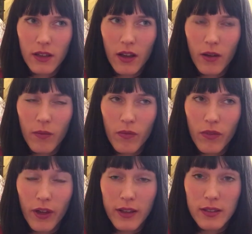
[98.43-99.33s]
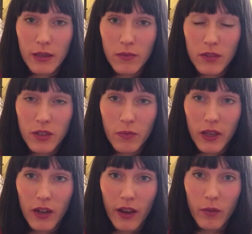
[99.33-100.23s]
that seem to
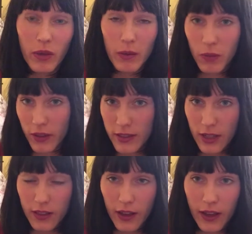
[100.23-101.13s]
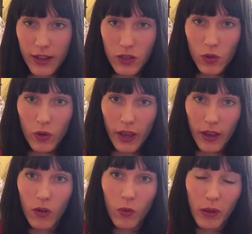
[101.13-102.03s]
be like people inside their head
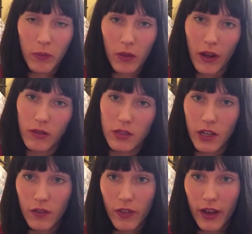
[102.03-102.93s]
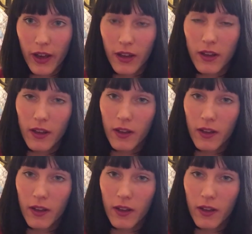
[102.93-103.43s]
talking or people outside of their